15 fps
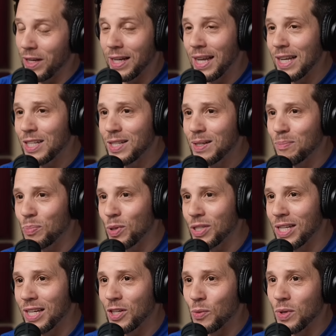Finn gets
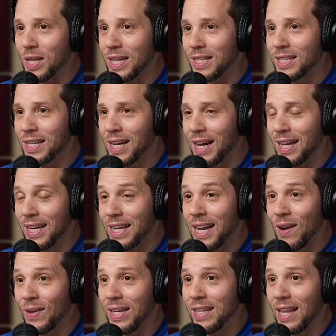presented with his cut,
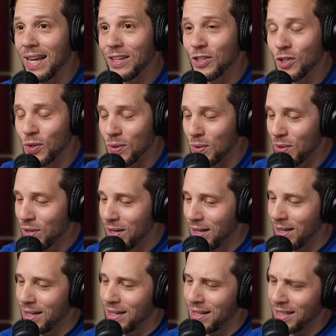and now he likes truth.
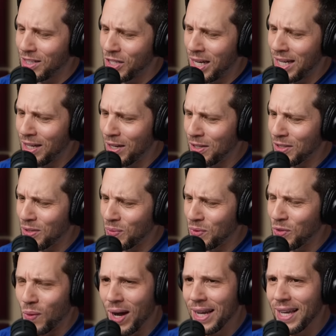And JD goes,
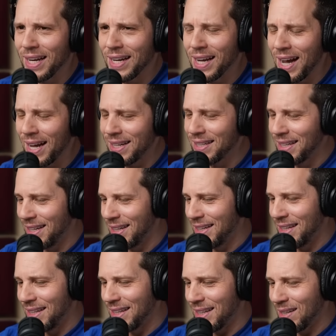Well, do I get a cut?
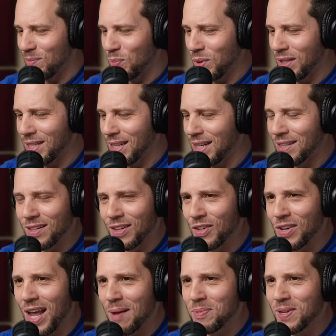And Priest says,
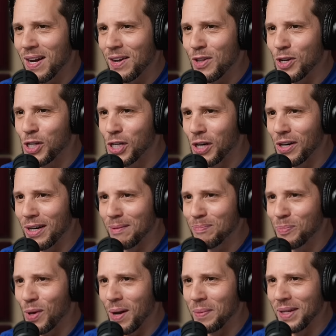Your name's not on the
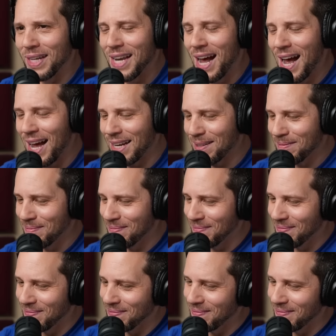shirt. Probably not.